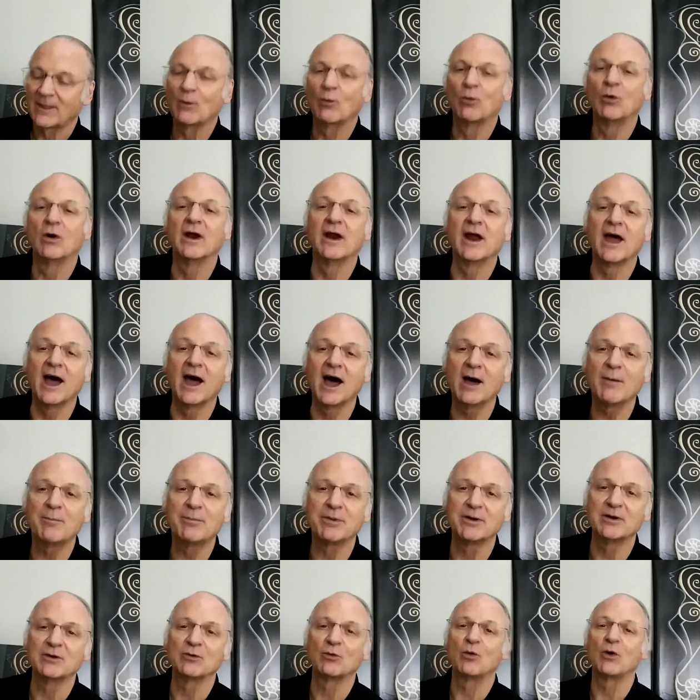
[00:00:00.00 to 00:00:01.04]
what
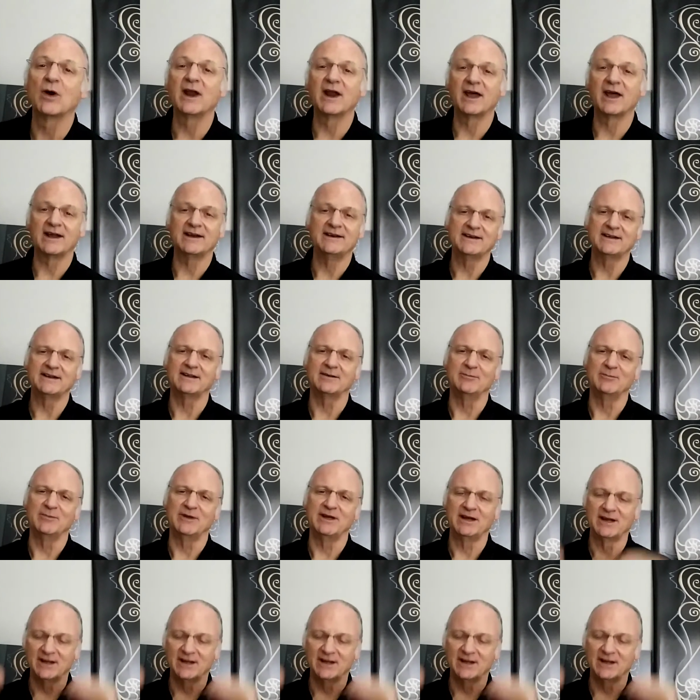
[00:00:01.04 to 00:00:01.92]
happened when I did it,